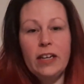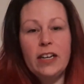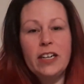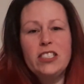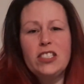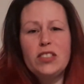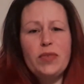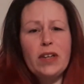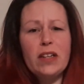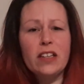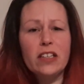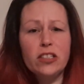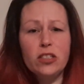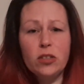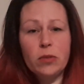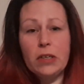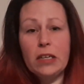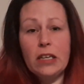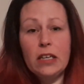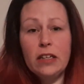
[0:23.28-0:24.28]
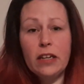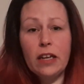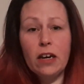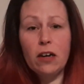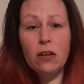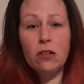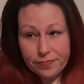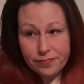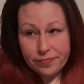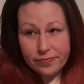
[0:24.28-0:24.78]
just felt like doing it
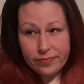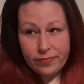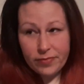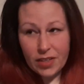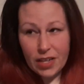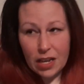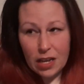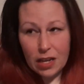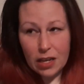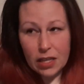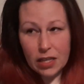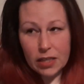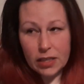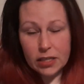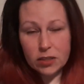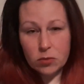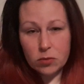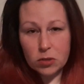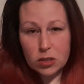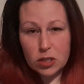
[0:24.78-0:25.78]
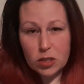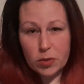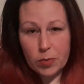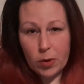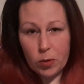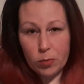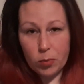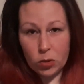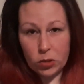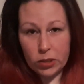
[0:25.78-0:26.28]
now. This one's
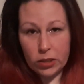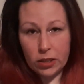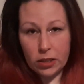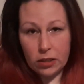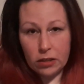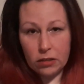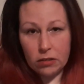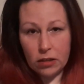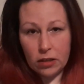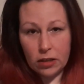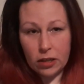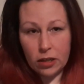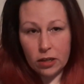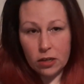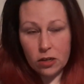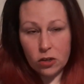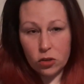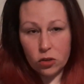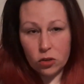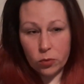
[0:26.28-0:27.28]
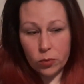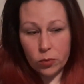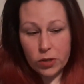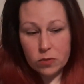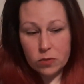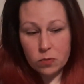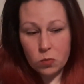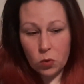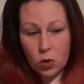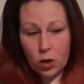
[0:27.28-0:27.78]
about bullying, and the
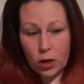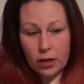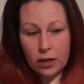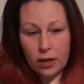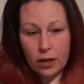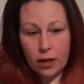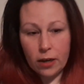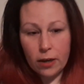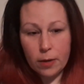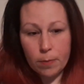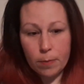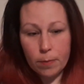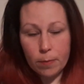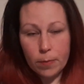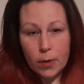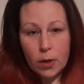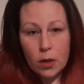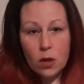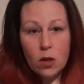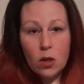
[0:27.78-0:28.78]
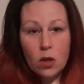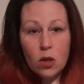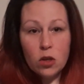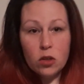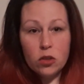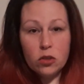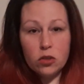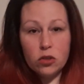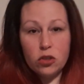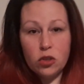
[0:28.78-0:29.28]
reason why I'm
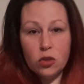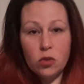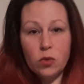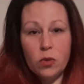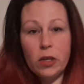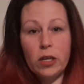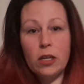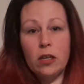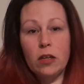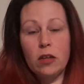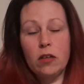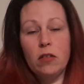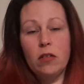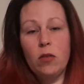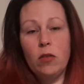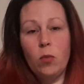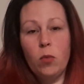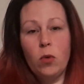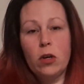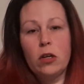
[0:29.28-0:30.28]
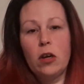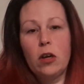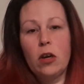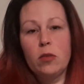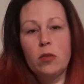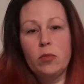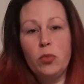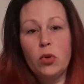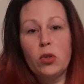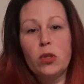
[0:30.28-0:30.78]
doing one
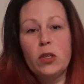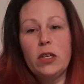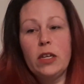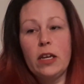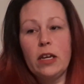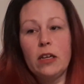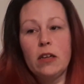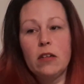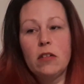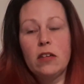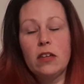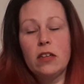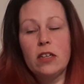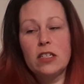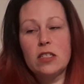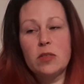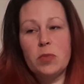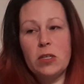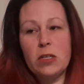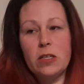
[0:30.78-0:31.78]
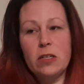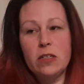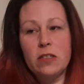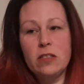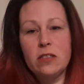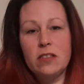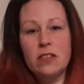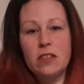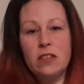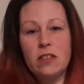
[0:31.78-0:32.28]
on bullying is
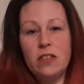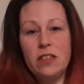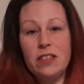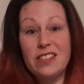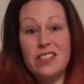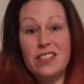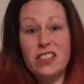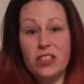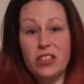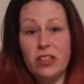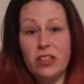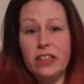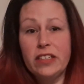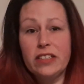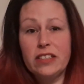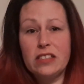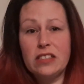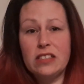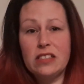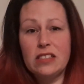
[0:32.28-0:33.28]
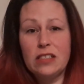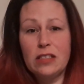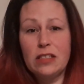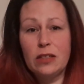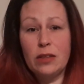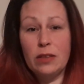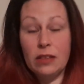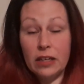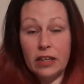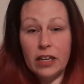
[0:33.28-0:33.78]
because it's a serious
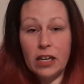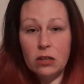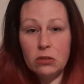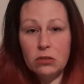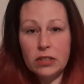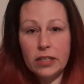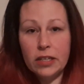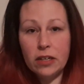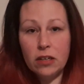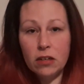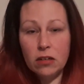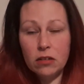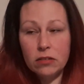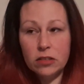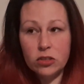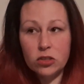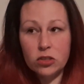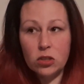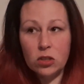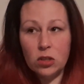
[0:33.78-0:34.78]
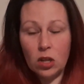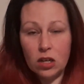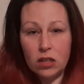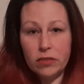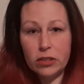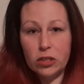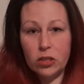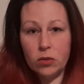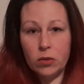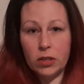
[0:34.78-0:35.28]
thing out there. There's a lot of
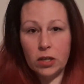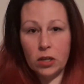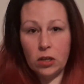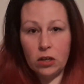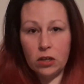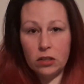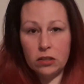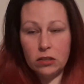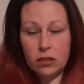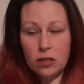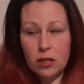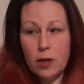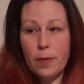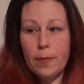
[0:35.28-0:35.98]
it going on.